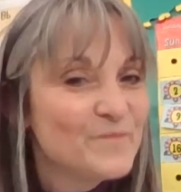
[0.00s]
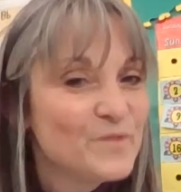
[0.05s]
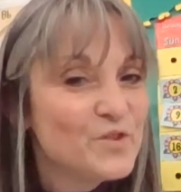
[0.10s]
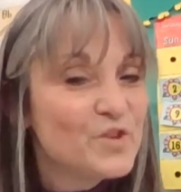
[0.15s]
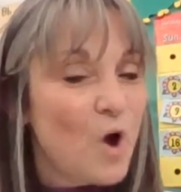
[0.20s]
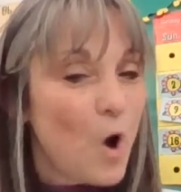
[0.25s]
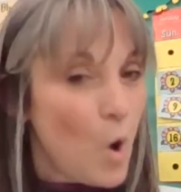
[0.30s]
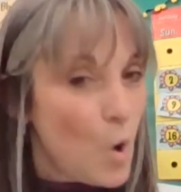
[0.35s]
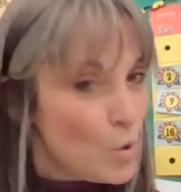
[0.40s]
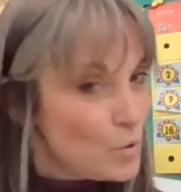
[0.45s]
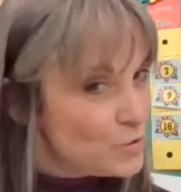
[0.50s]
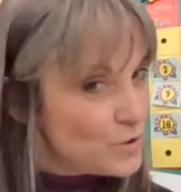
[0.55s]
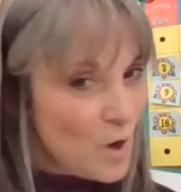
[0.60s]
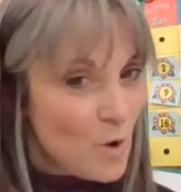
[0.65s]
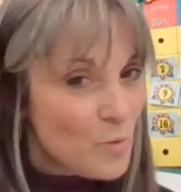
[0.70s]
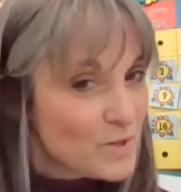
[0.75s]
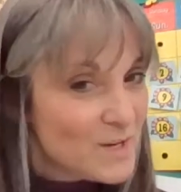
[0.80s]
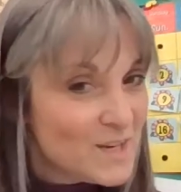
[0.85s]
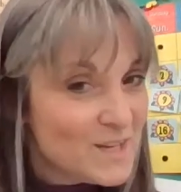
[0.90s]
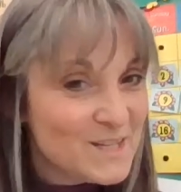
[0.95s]

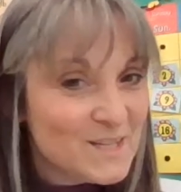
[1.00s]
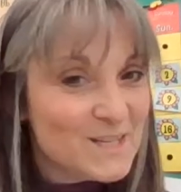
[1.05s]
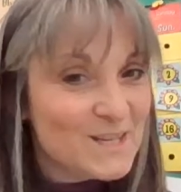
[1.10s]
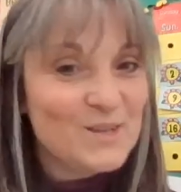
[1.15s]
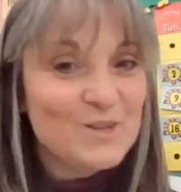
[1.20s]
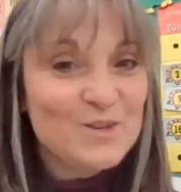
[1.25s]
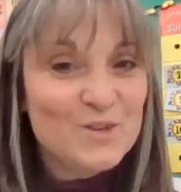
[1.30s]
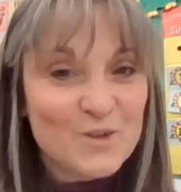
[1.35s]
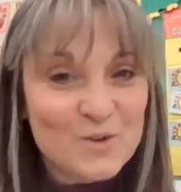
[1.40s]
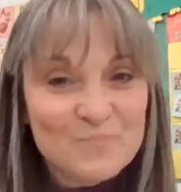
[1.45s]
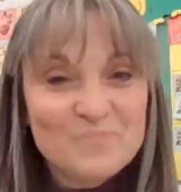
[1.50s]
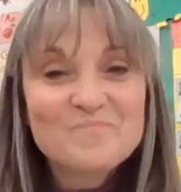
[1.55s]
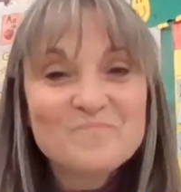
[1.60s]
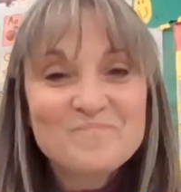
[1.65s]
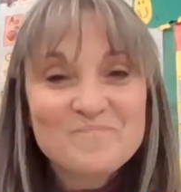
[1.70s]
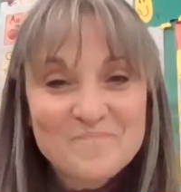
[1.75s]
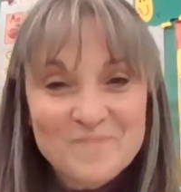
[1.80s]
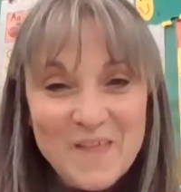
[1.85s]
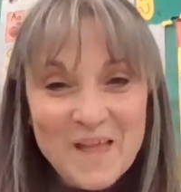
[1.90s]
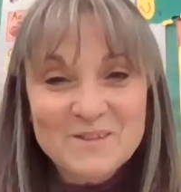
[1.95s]
Don't continue.
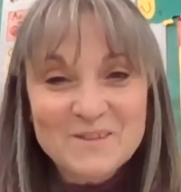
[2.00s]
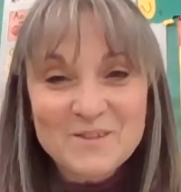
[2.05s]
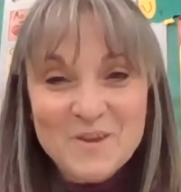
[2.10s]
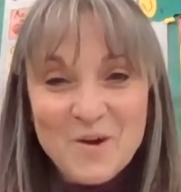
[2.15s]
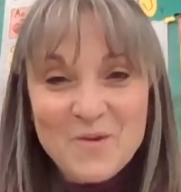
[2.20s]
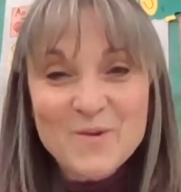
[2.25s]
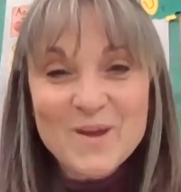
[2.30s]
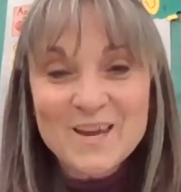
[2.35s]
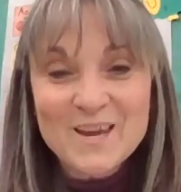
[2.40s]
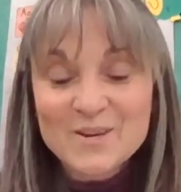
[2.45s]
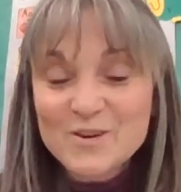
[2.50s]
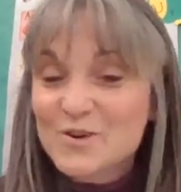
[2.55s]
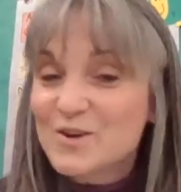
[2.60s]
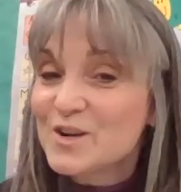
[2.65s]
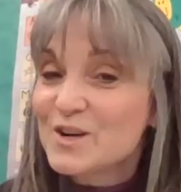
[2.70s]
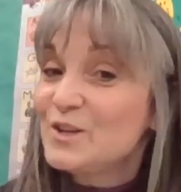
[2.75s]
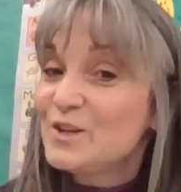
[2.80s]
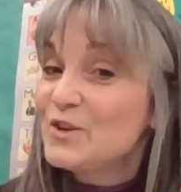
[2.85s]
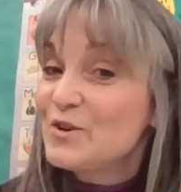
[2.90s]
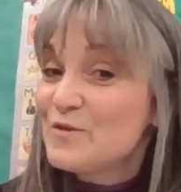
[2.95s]
That's okay. You're
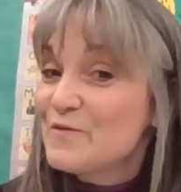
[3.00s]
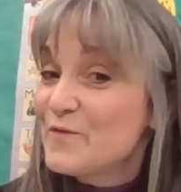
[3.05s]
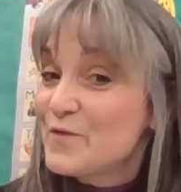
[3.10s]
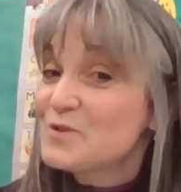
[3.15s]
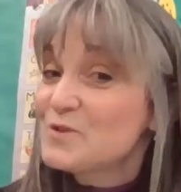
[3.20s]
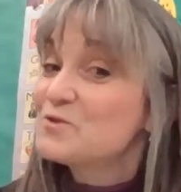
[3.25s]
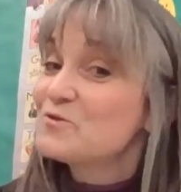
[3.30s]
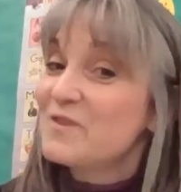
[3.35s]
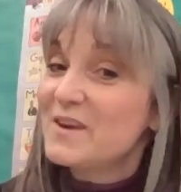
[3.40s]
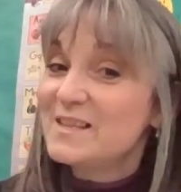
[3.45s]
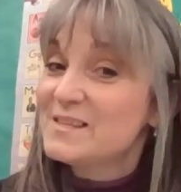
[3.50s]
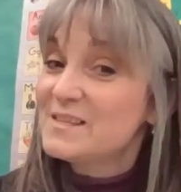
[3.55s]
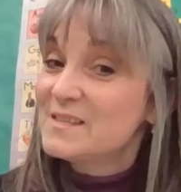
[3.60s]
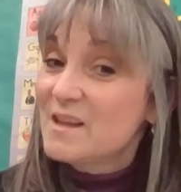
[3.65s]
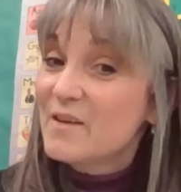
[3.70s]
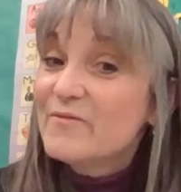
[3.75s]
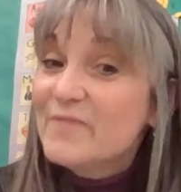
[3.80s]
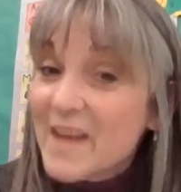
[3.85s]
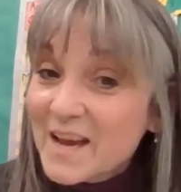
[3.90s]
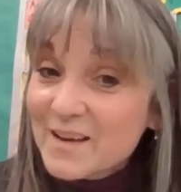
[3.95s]
going to learn first grade
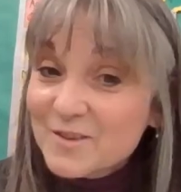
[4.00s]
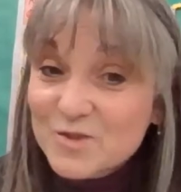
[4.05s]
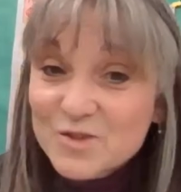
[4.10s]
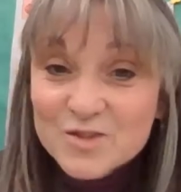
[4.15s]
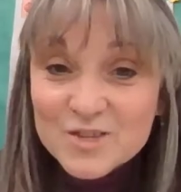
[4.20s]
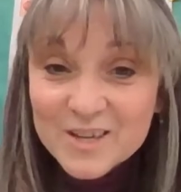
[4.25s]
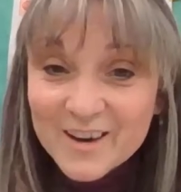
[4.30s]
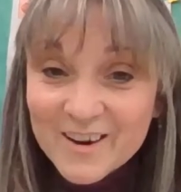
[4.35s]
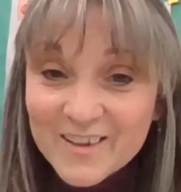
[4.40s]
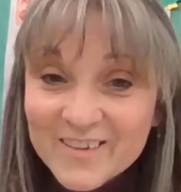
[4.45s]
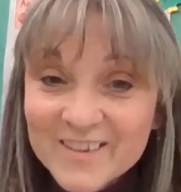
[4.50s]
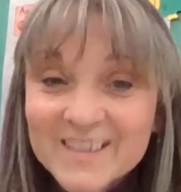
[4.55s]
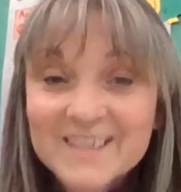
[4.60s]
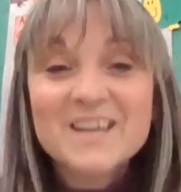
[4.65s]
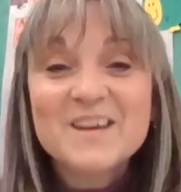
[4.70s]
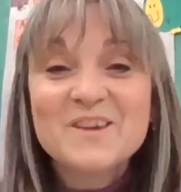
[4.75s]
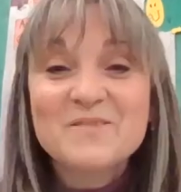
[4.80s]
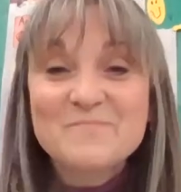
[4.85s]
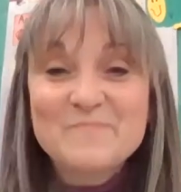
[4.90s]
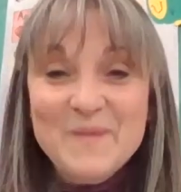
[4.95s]
stuff next year.
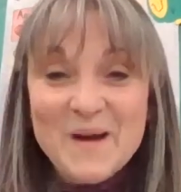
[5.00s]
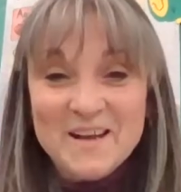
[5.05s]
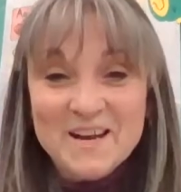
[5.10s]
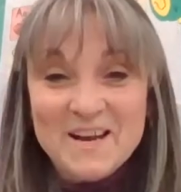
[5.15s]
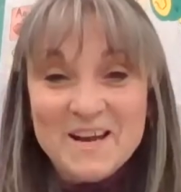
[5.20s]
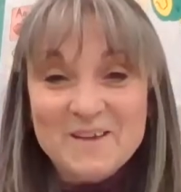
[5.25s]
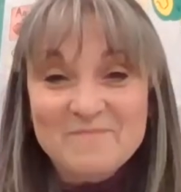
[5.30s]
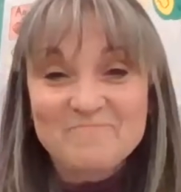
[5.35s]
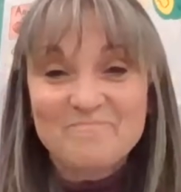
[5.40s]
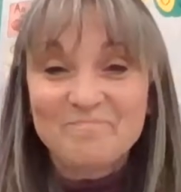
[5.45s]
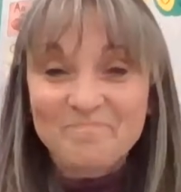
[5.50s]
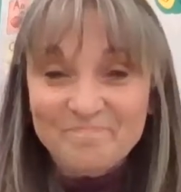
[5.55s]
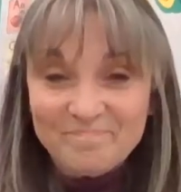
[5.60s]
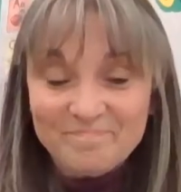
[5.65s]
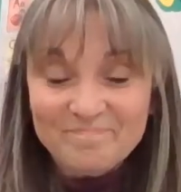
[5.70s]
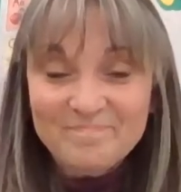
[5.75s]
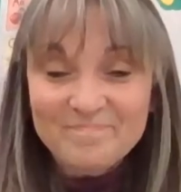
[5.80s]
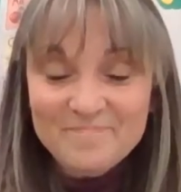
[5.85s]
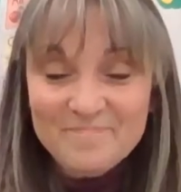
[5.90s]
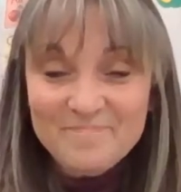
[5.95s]
But
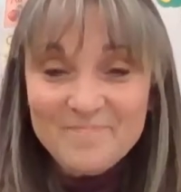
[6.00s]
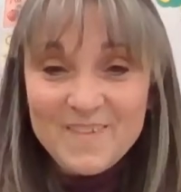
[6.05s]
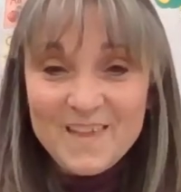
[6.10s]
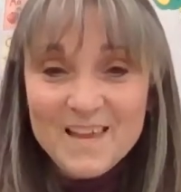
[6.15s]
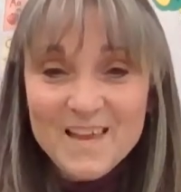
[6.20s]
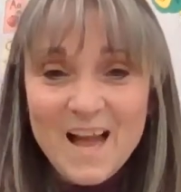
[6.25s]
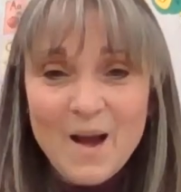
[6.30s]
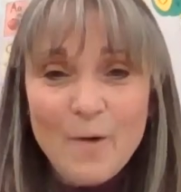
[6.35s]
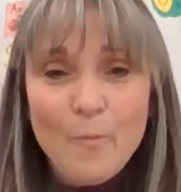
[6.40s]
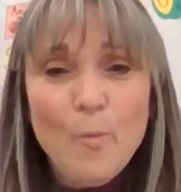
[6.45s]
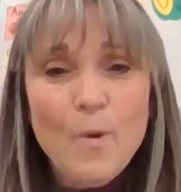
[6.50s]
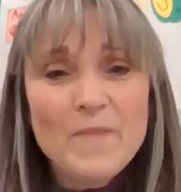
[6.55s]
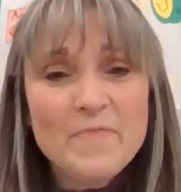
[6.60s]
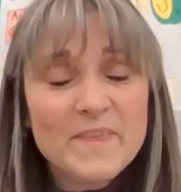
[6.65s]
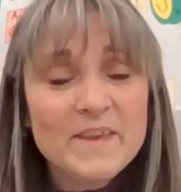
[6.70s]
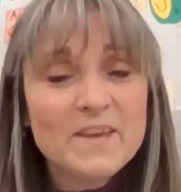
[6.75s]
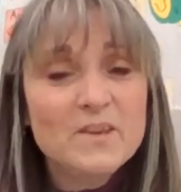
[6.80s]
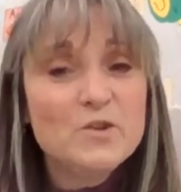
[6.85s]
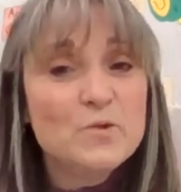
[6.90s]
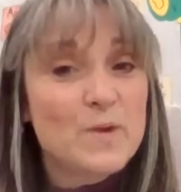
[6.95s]
one
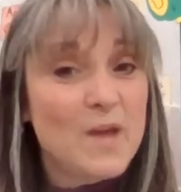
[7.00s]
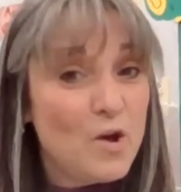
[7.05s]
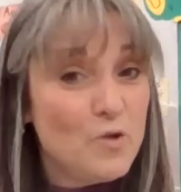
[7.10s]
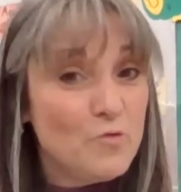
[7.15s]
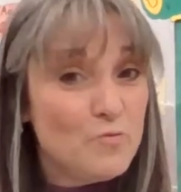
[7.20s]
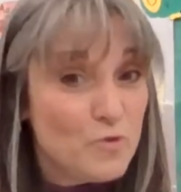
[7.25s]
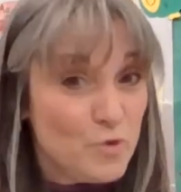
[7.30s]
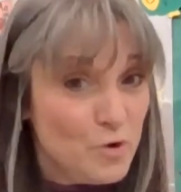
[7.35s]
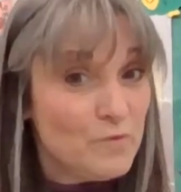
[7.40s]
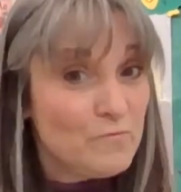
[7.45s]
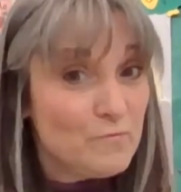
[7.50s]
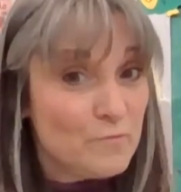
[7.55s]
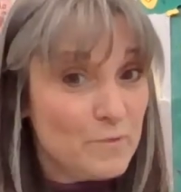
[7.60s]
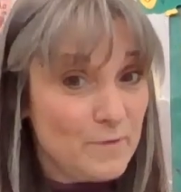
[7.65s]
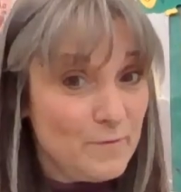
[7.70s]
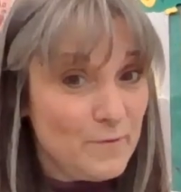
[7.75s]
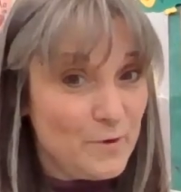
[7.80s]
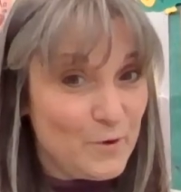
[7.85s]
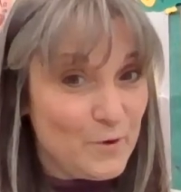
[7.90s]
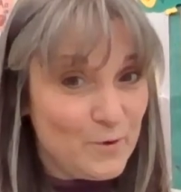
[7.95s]
thing you could
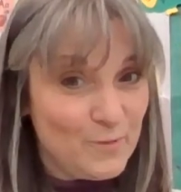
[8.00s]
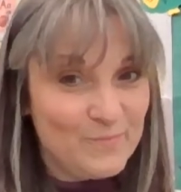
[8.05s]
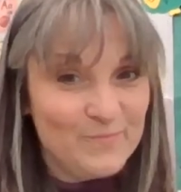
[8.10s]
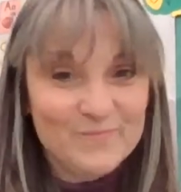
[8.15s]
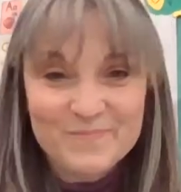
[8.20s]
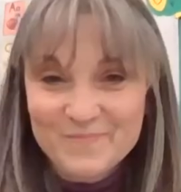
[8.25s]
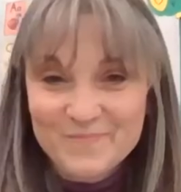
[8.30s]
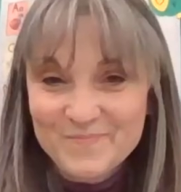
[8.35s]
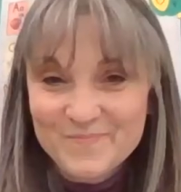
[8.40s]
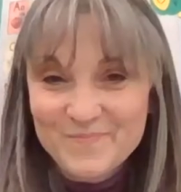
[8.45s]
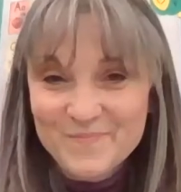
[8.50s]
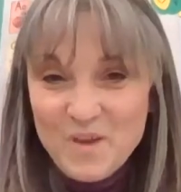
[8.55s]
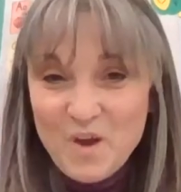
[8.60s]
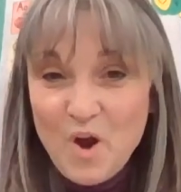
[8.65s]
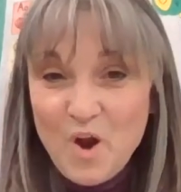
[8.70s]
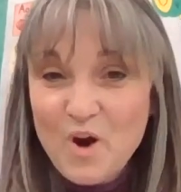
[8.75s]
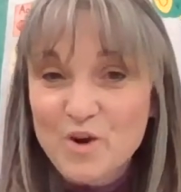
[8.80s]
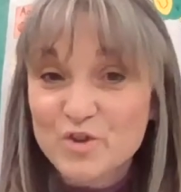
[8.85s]
review are